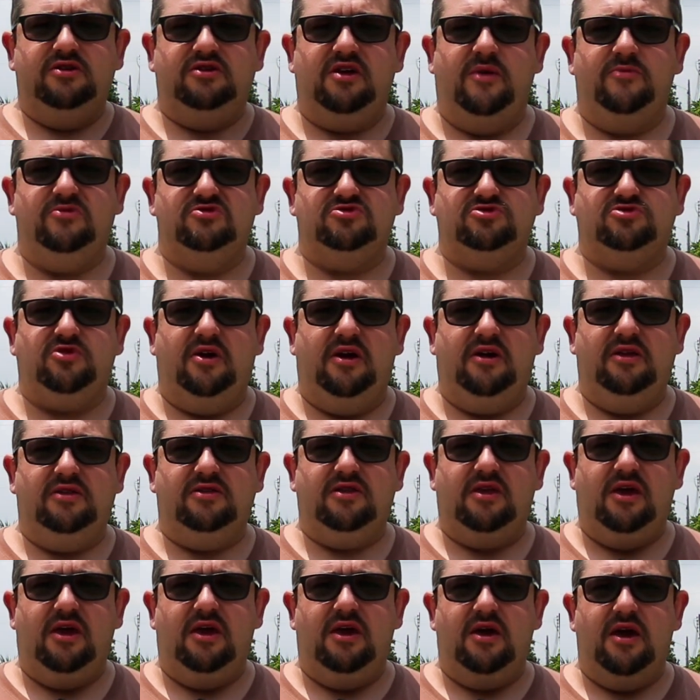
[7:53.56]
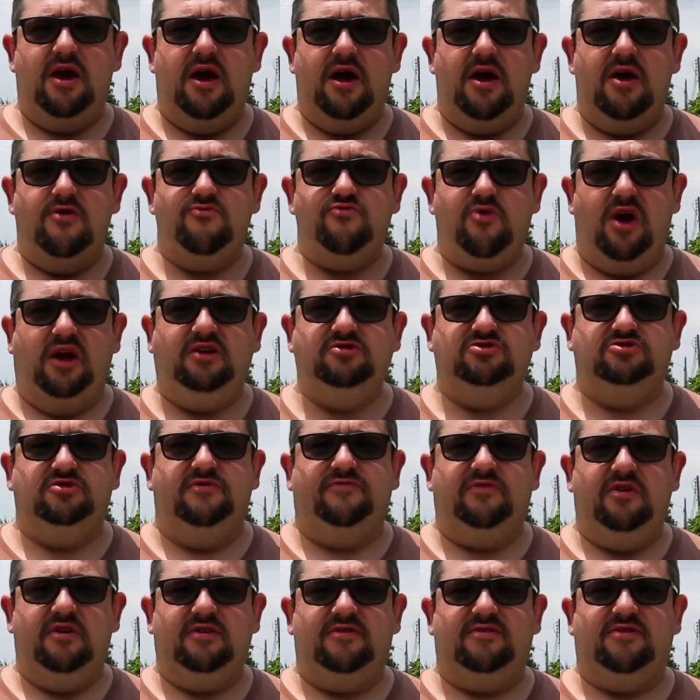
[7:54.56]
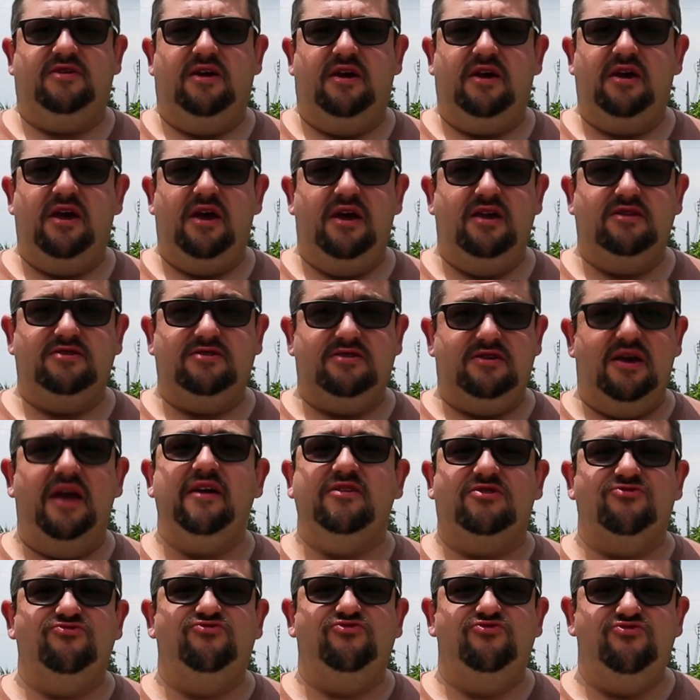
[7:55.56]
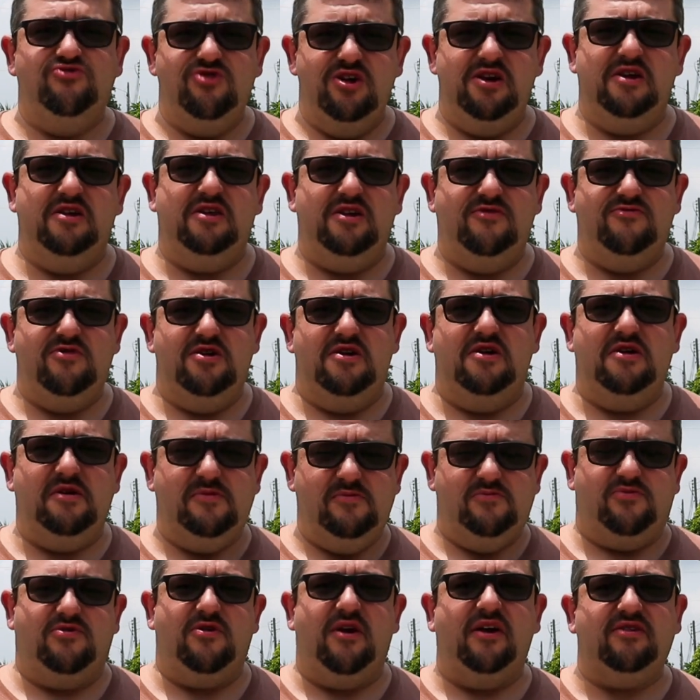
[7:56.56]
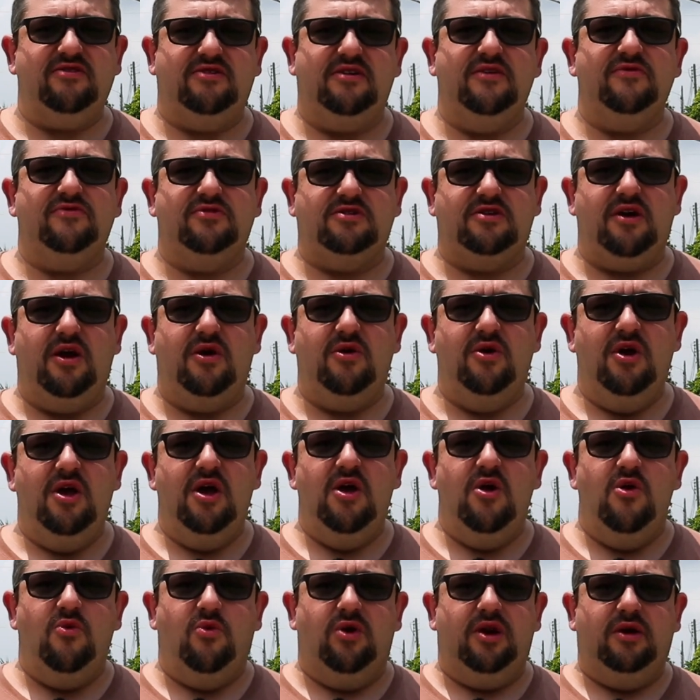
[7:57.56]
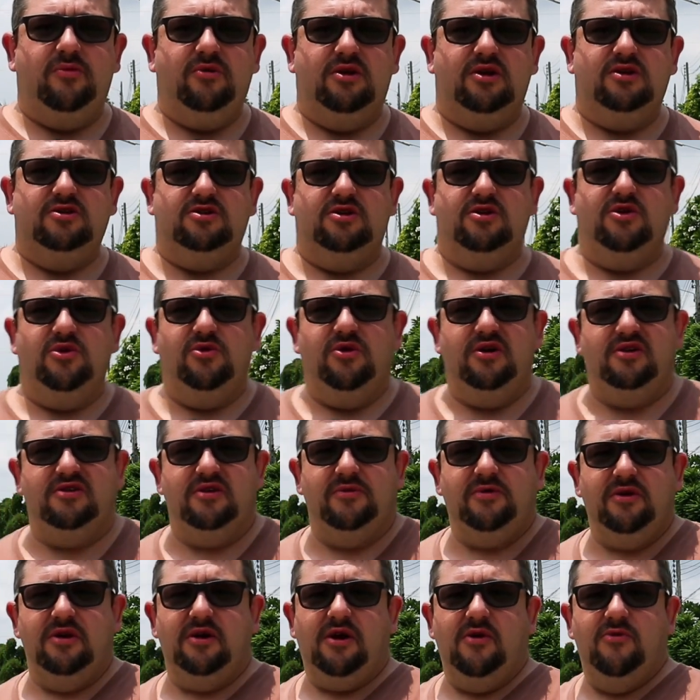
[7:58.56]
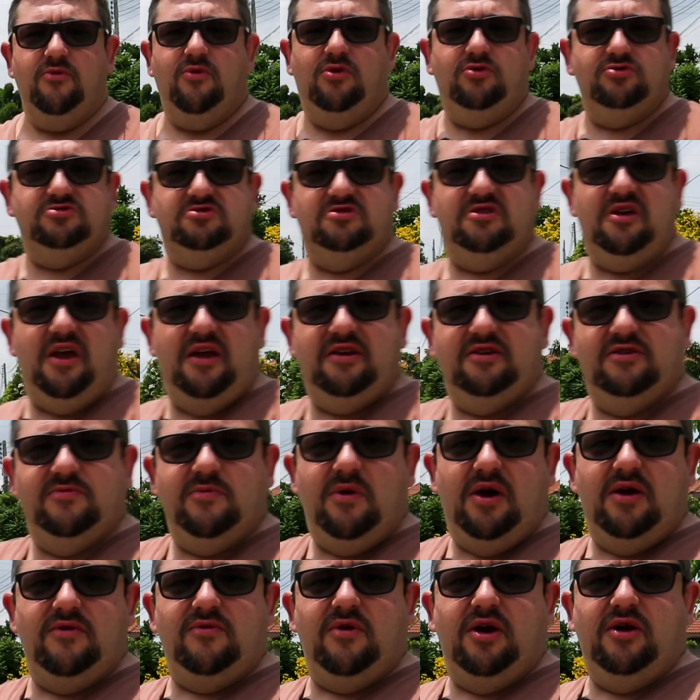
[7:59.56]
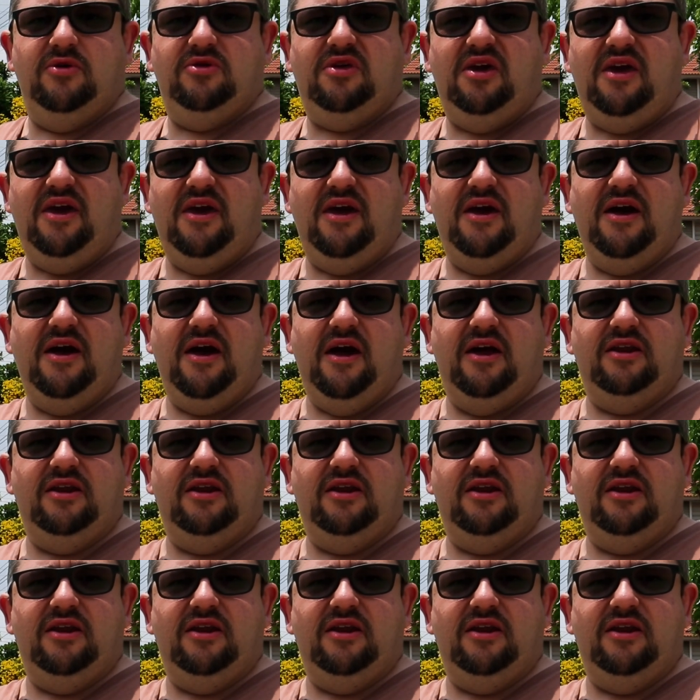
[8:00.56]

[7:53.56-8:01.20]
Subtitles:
to demonstrate the range of this thing. It's really, really impressive. So what I'm going to do is I'm going to go walk to the end of my road here,